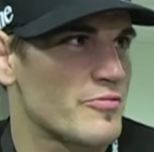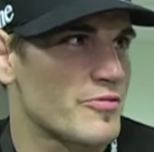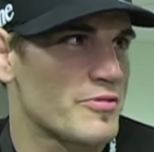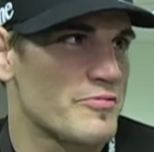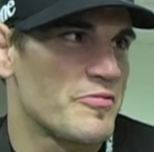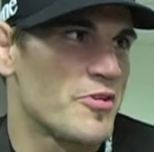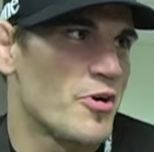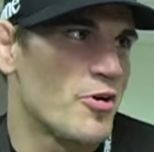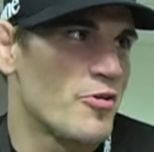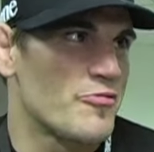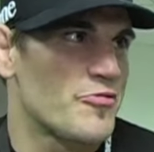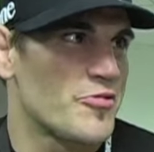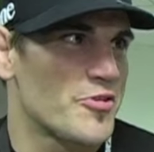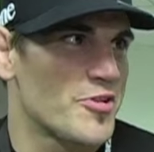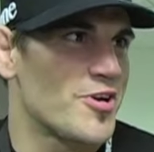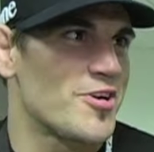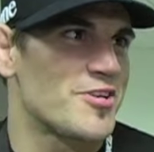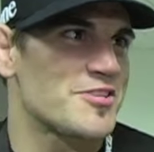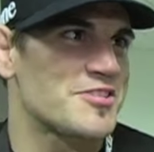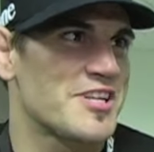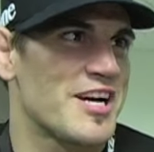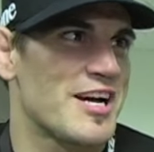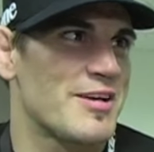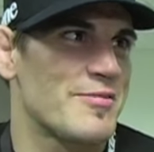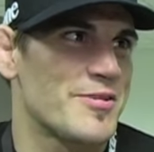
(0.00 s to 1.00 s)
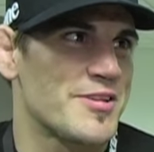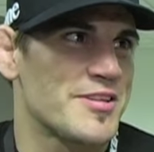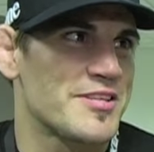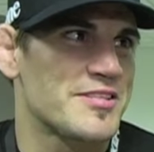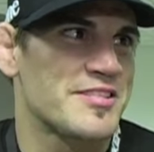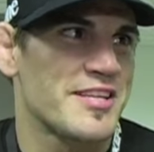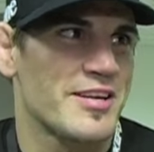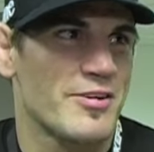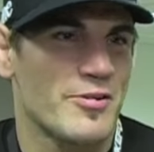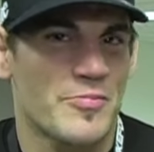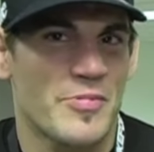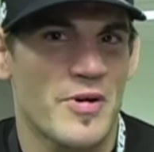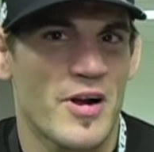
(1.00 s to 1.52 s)
we've known for a long time that this
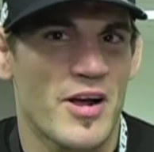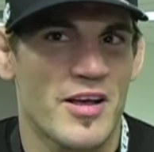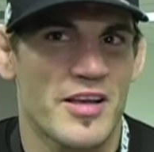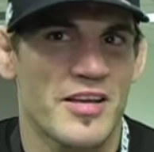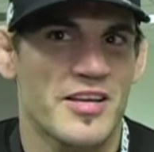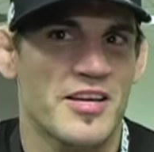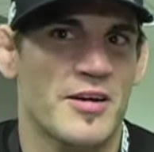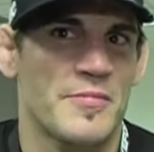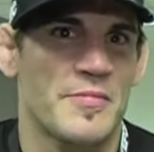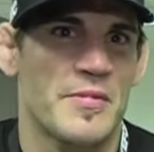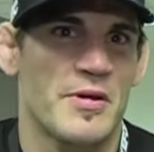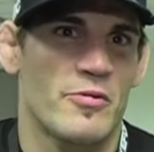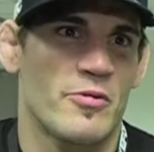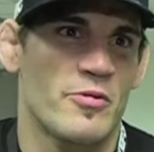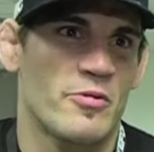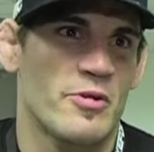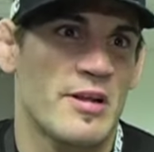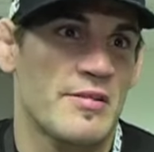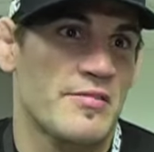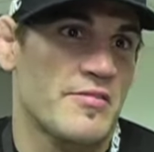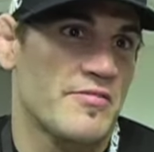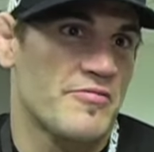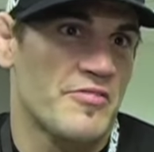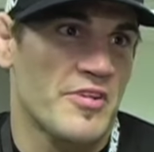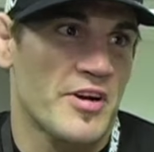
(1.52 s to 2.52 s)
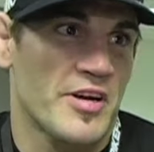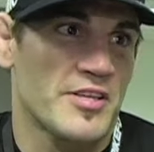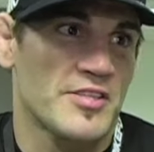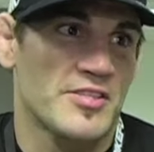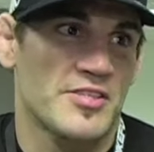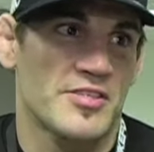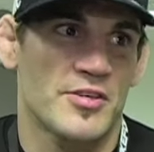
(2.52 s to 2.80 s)
day would probably come that we would have to fight.